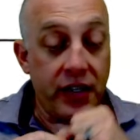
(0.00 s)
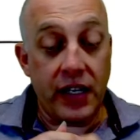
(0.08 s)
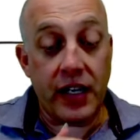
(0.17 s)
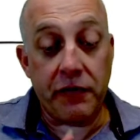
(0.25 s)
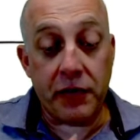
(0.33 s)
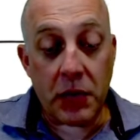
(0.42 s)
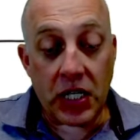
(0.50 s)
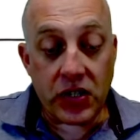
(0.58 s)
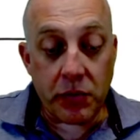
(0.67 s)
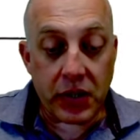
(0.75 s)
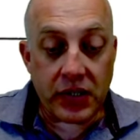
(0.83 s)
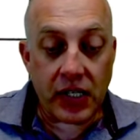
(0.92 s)
deformation
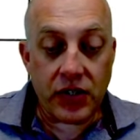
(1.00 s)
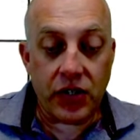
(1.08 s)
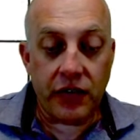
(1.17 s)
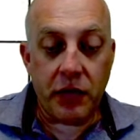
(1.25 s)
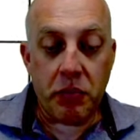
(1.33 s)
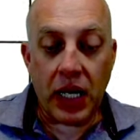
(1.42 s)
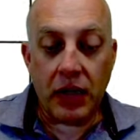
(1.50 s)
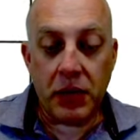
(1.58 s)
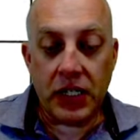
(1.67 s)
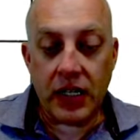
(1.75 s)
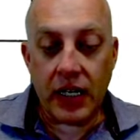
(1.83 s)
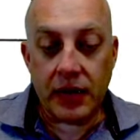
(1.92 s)
potential of
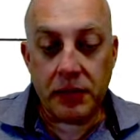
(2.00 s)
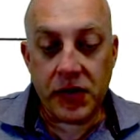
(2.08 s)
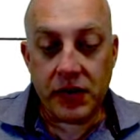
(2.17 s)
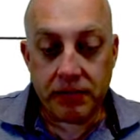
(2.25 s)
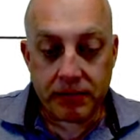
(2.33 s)
embankment dams.